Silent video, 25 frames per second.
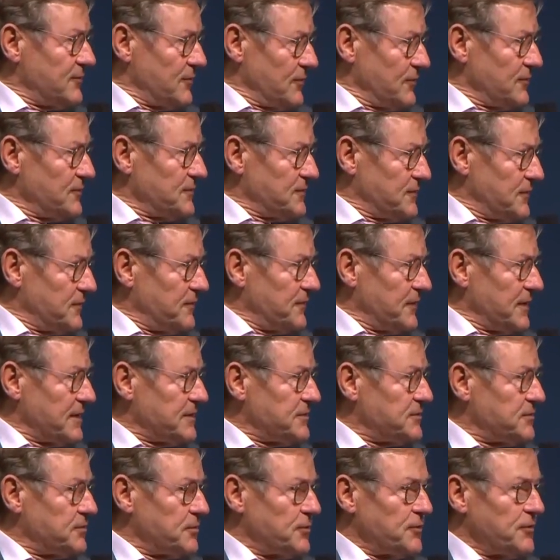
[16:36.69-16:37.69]
to use the
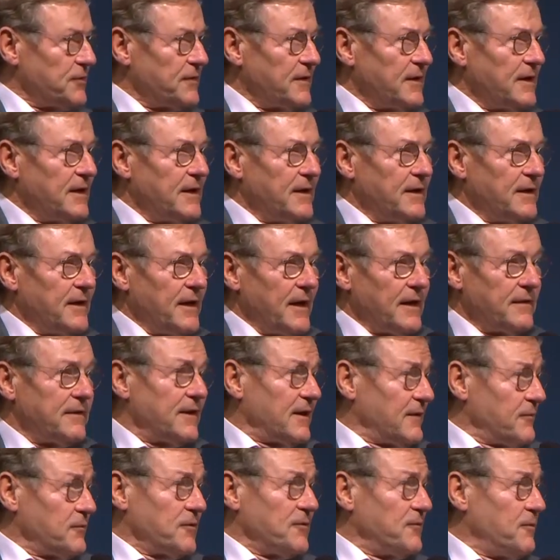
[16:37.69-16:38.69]
French word. And
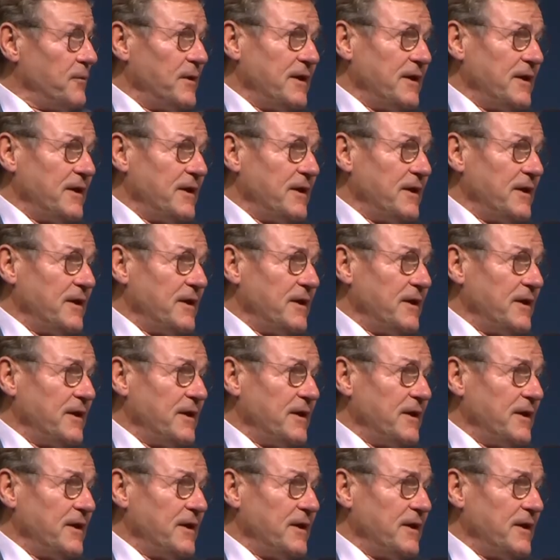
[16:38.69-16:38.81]
that was